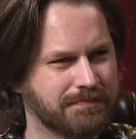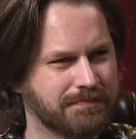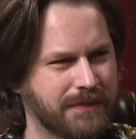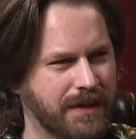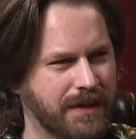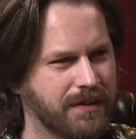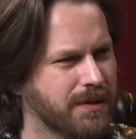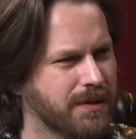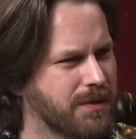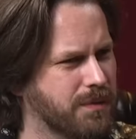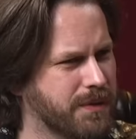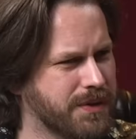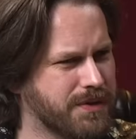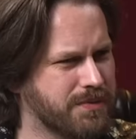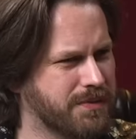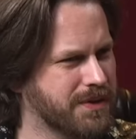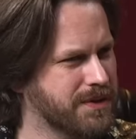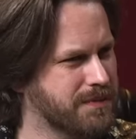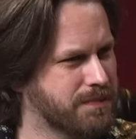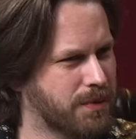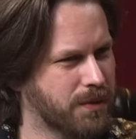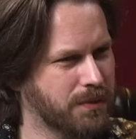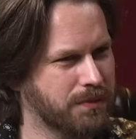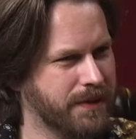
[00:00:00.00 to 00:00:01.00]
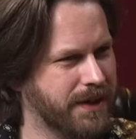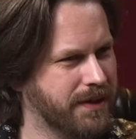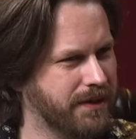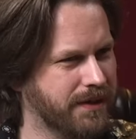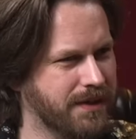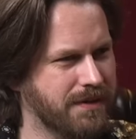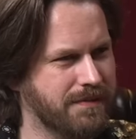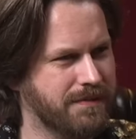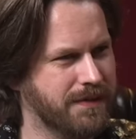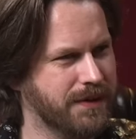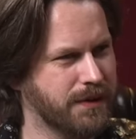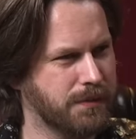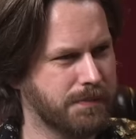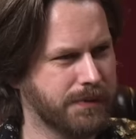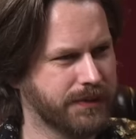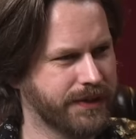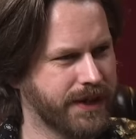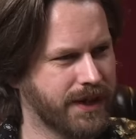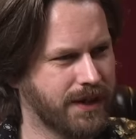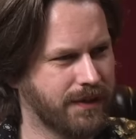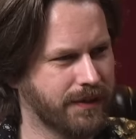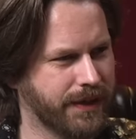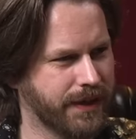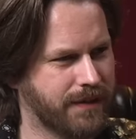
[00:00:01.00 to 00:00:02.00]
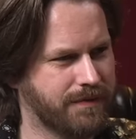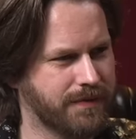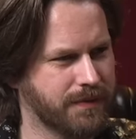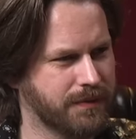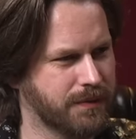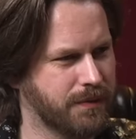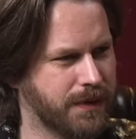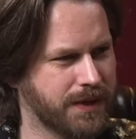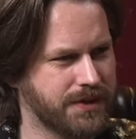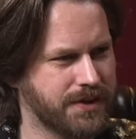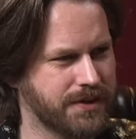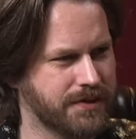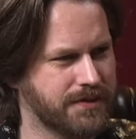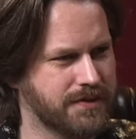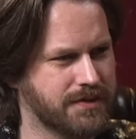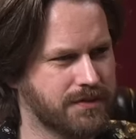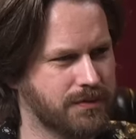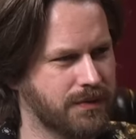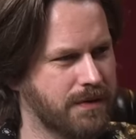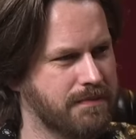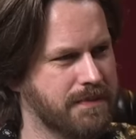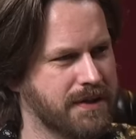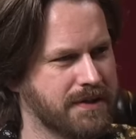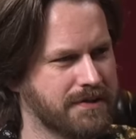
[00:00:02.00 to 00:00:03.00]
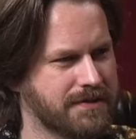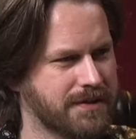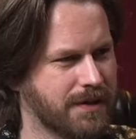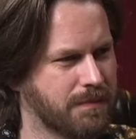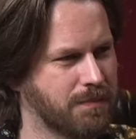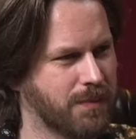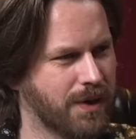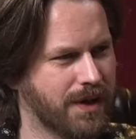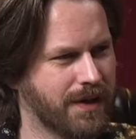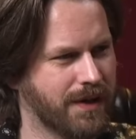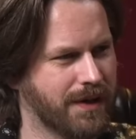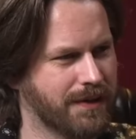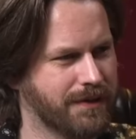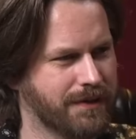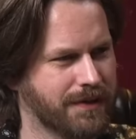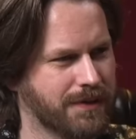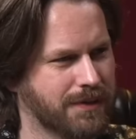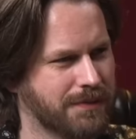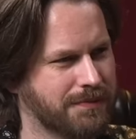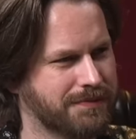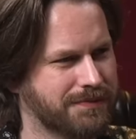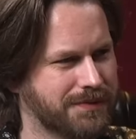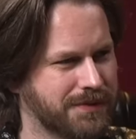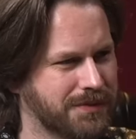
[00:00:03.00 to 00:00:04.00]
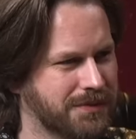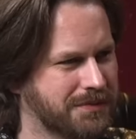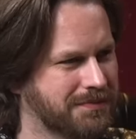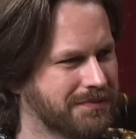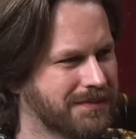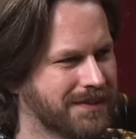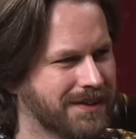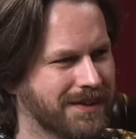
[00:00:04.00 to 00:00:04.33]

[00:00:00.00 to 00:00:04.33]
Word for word: I don't know which one is more readily available now, like if you were to watch it streaming somewhere. I don't know uh, if you...